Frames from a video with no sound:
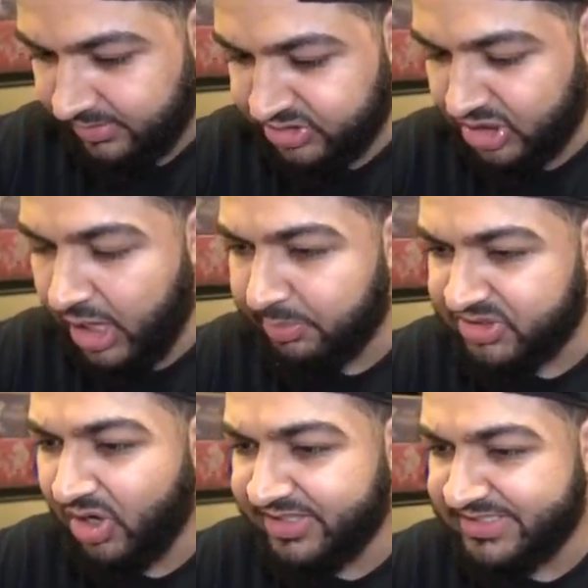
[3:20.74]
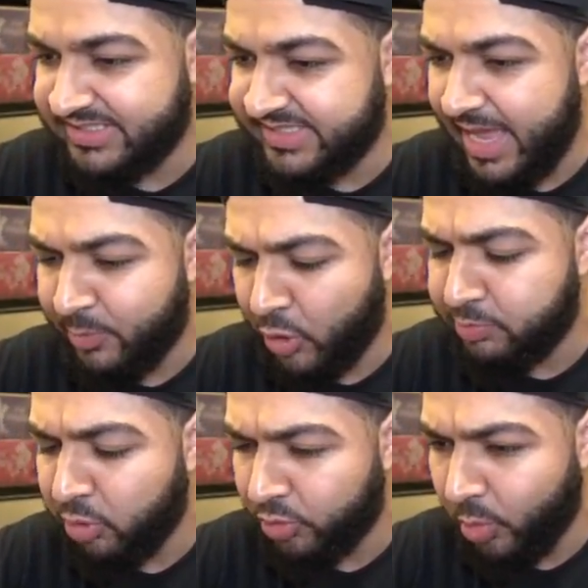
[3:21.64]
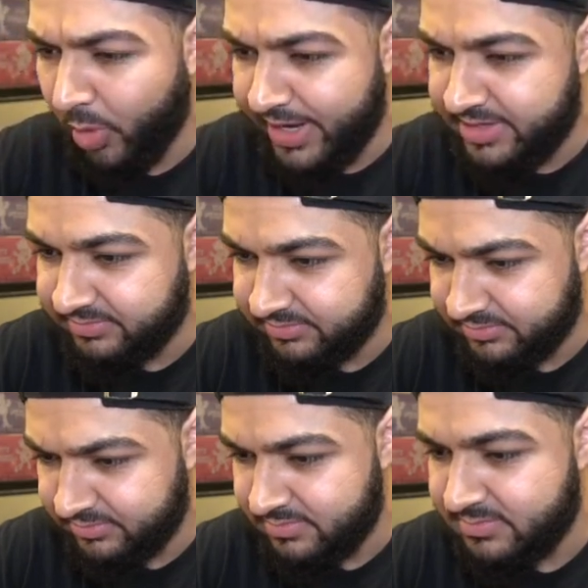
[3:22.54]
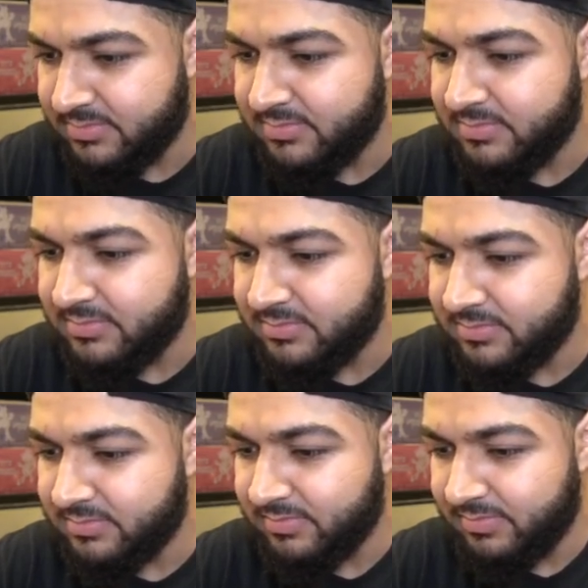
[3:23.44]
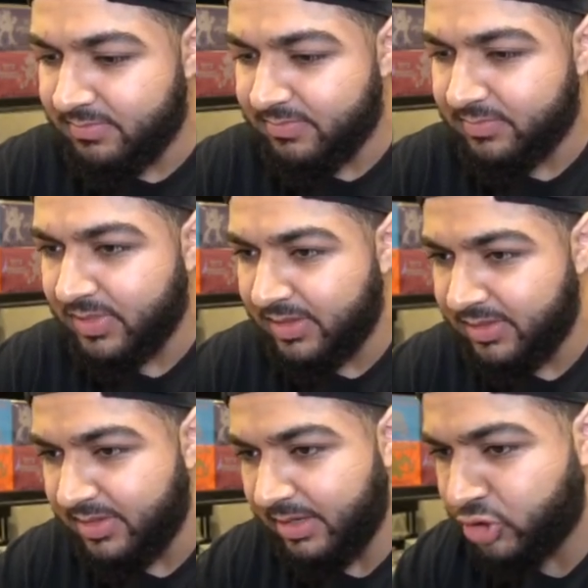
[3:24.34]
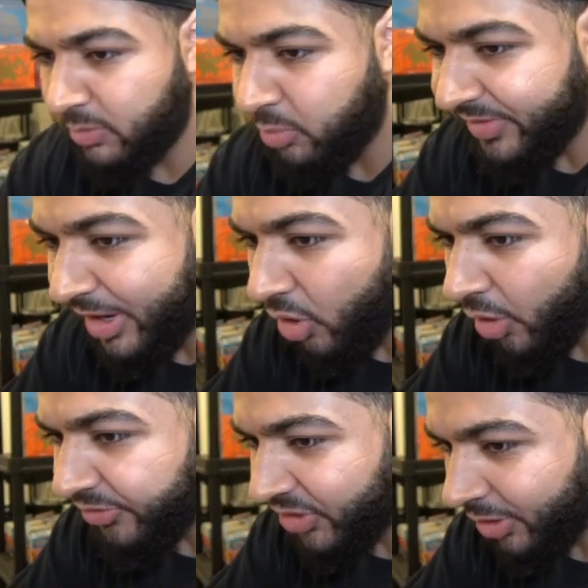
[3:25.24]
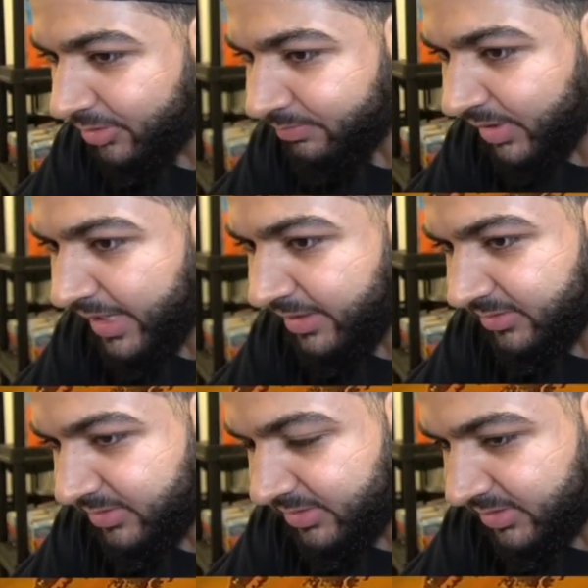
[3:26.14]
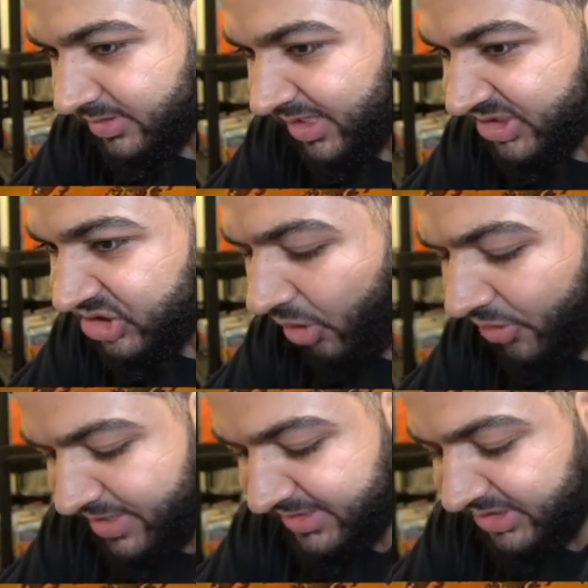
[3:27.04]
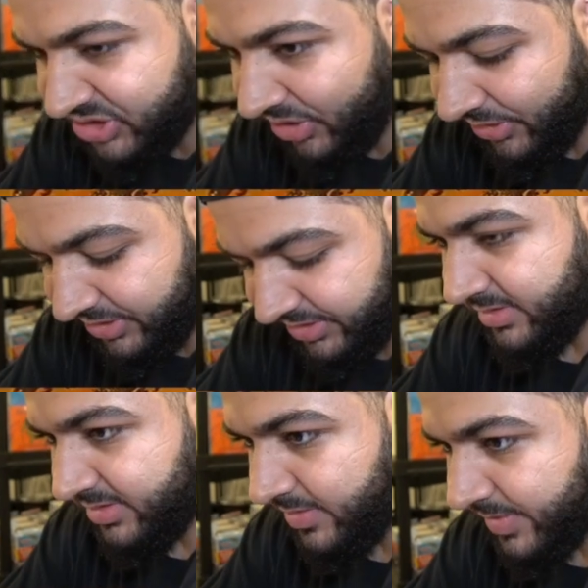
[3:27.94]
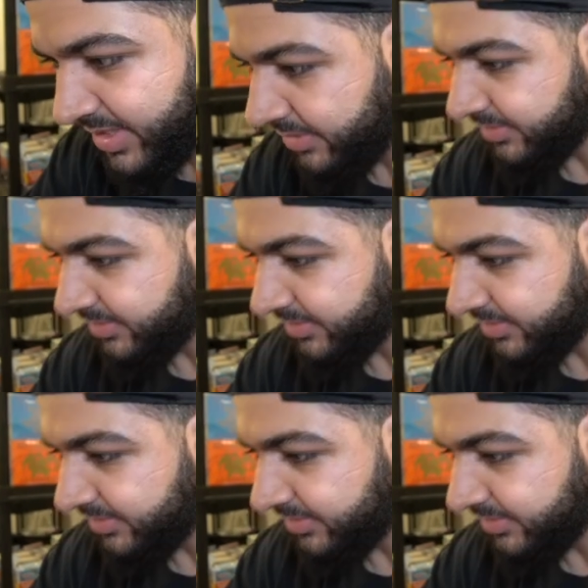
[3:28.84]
There's a couple Zards in the set. We already pulled one. I'm trying to pull that alt art, but a Zard is a Zard. Here we go.